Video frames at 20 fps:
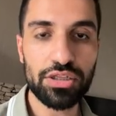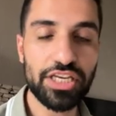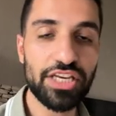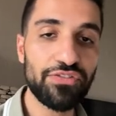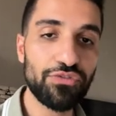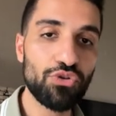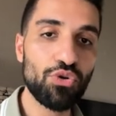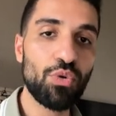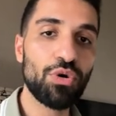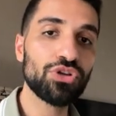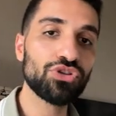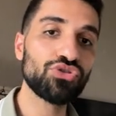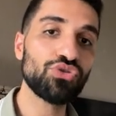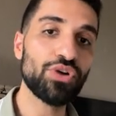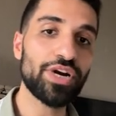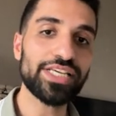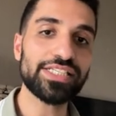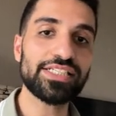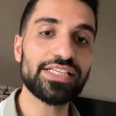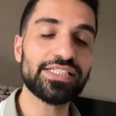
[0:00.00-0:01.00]
If you want
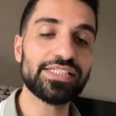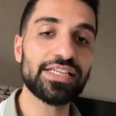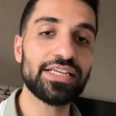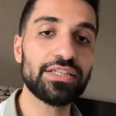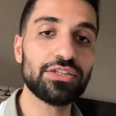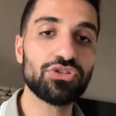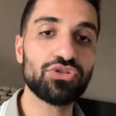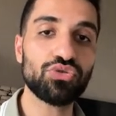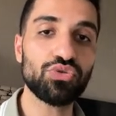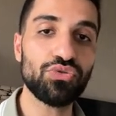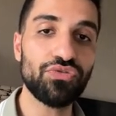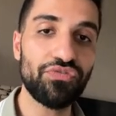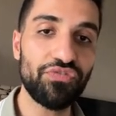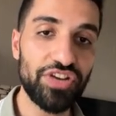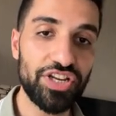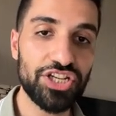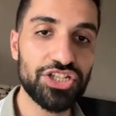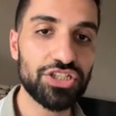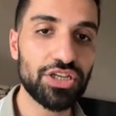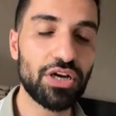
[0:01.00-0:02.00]
your assistant to
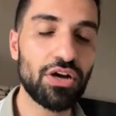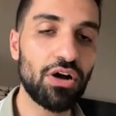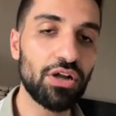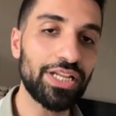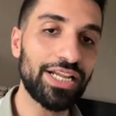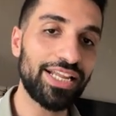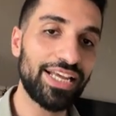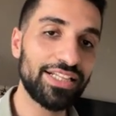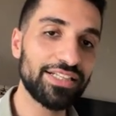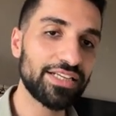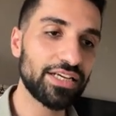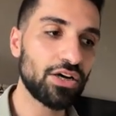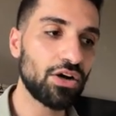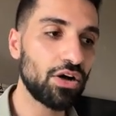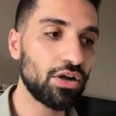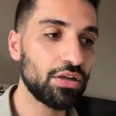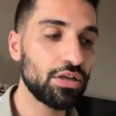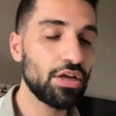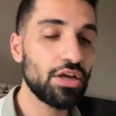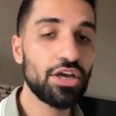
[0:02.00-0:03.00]
finish the call and end the
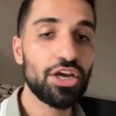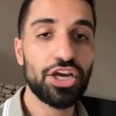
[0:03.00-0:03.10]
call